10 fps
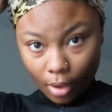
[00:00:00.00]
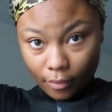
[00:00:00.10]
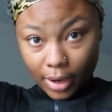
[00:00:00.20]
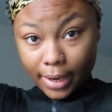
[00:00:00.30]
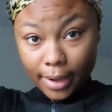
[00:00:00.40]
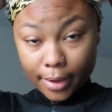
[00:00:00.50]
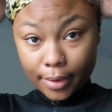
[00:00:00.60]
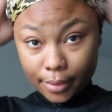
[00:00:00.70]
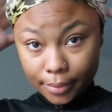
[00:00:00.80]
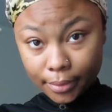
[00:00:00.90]
right
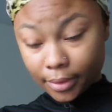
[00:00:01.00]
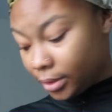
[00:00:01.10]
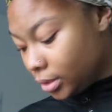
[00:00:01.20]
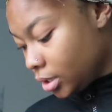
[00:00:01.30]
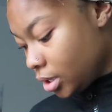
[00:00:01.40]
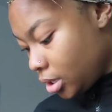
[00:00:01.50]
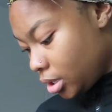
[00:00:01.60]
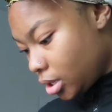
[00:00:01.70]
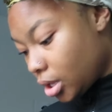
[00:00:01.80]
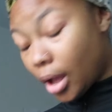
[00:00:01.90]
now
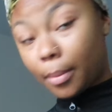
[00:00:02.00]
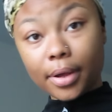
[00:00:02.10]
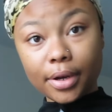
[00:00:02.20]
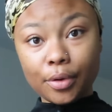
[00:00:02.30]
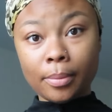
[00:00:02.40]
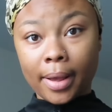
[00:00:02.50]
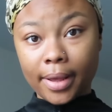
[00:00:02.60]
I'm gonna do my